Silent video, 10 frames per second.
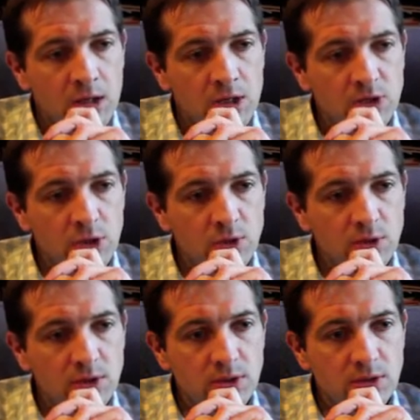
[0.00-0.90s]

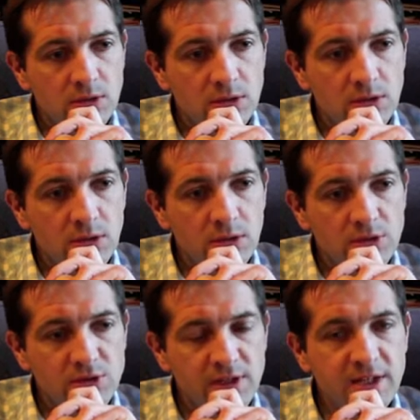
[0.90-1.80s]
So
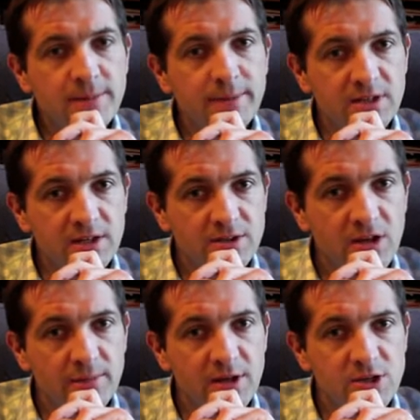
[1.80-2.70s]
genotypic sex
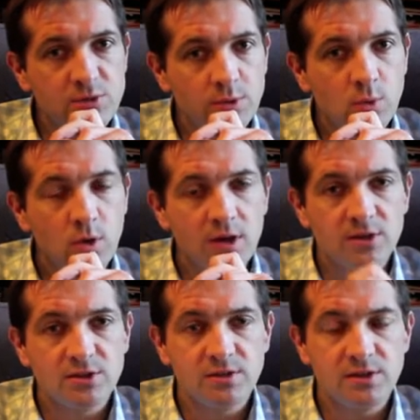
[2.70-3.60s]
determination
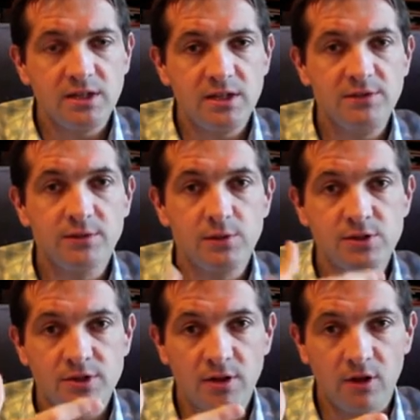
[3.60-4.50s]
requires the
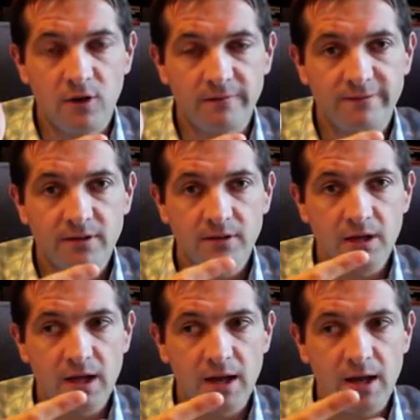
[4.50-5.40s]
evolution of
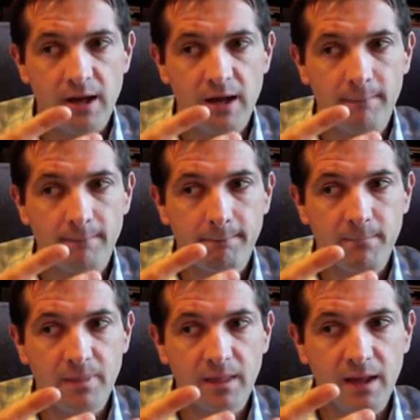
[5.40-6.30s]

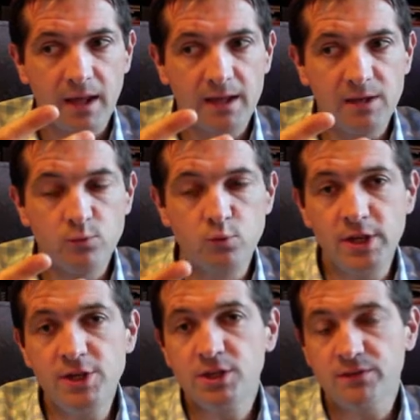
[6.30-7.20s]
a
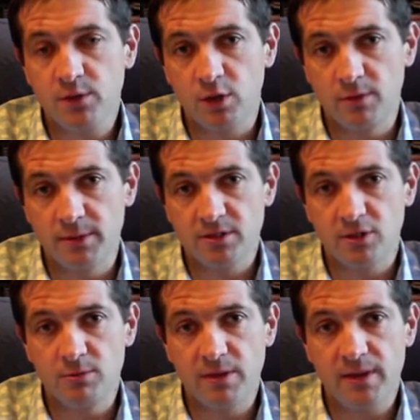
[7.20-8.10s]
region of the
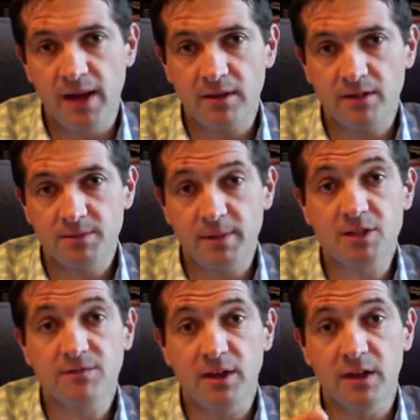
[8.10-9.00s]
chromosome that
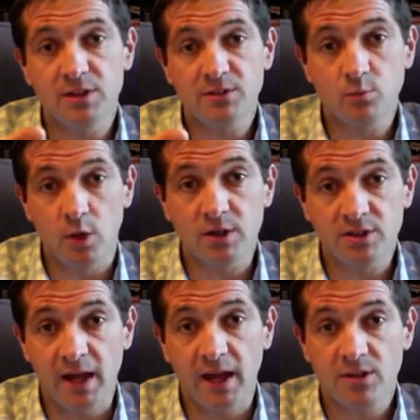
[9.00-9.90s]
specifies what
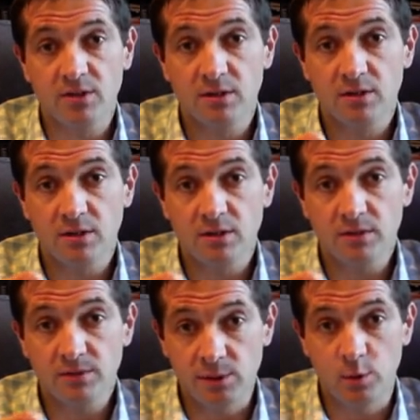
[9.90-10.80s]
sex
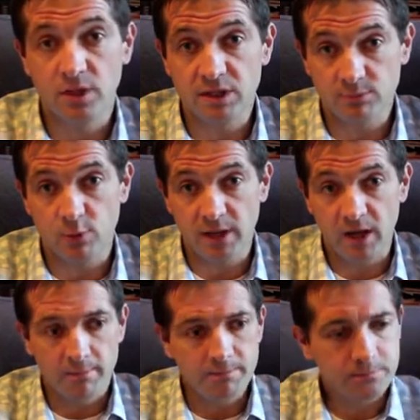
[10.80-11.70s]
the organism will become.